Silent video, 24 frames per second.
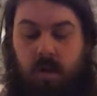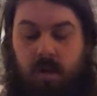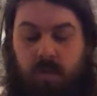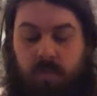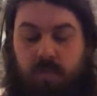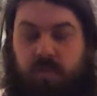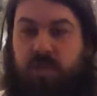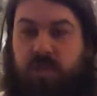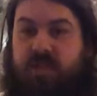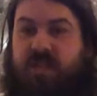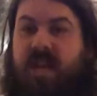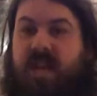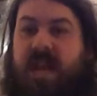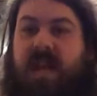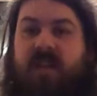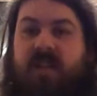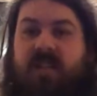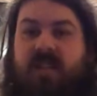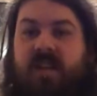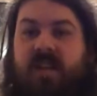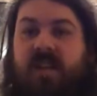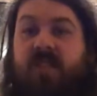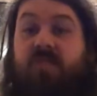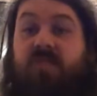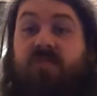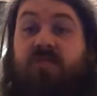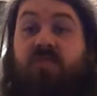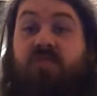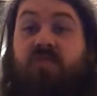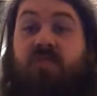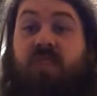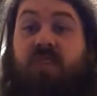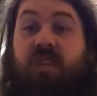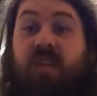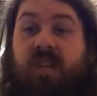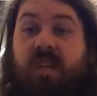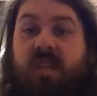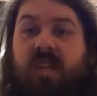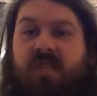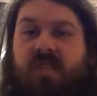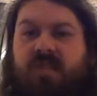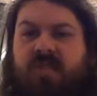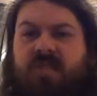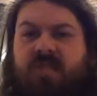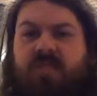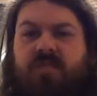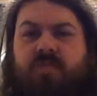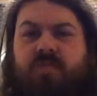protect against really
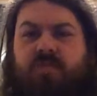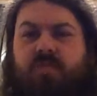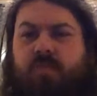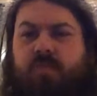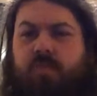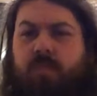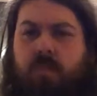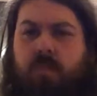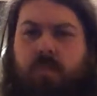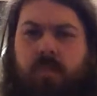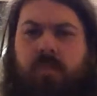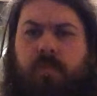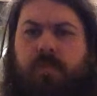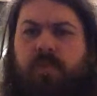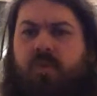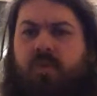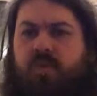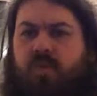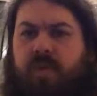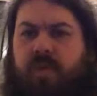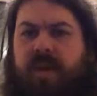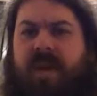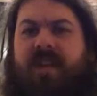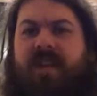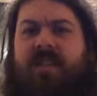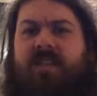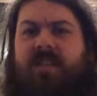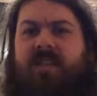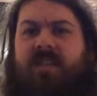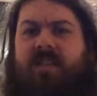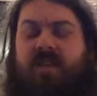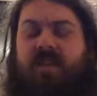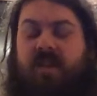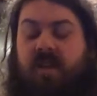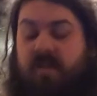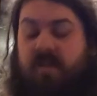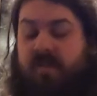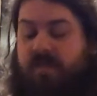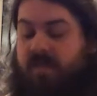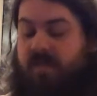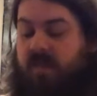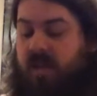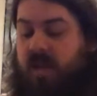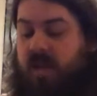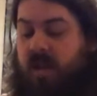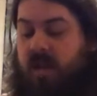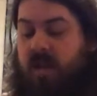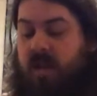just crazy stuff,
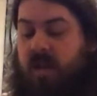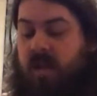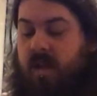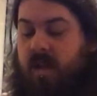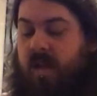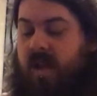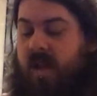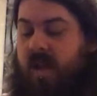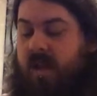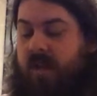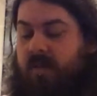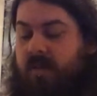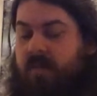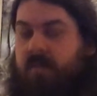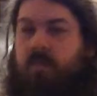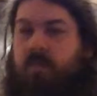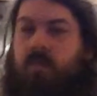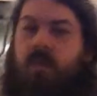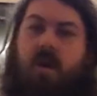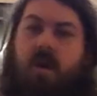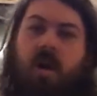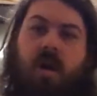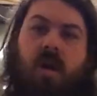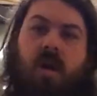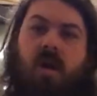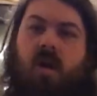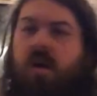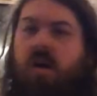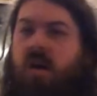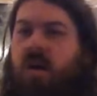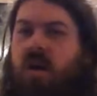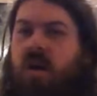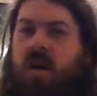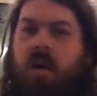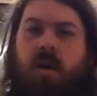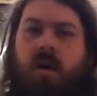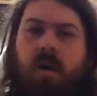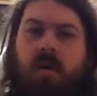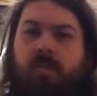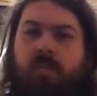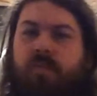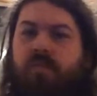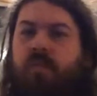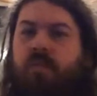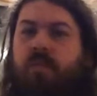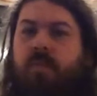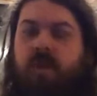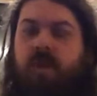and I'm
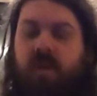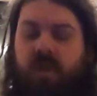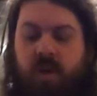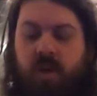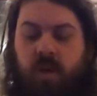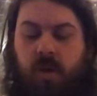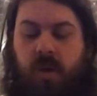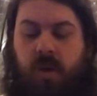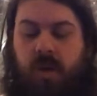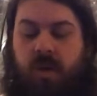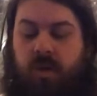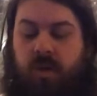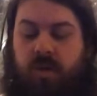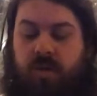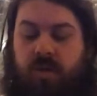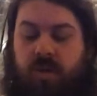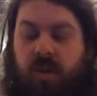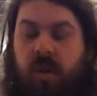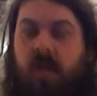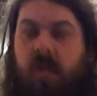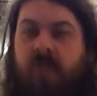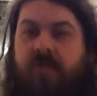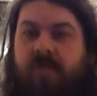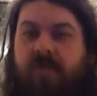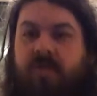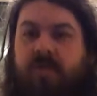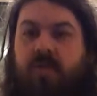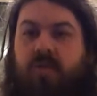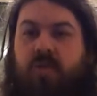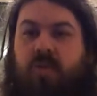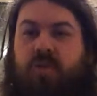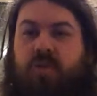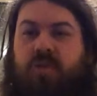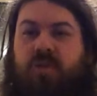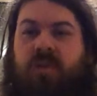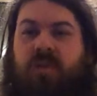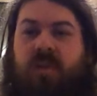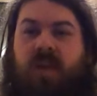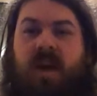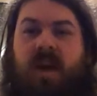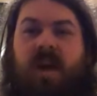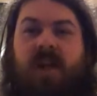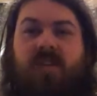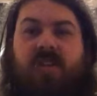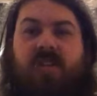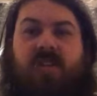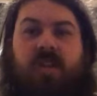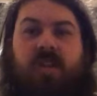probably I use enough distortion that
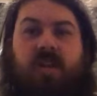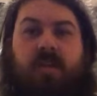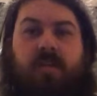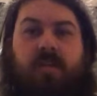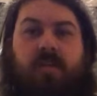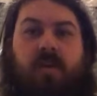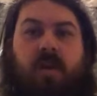actually I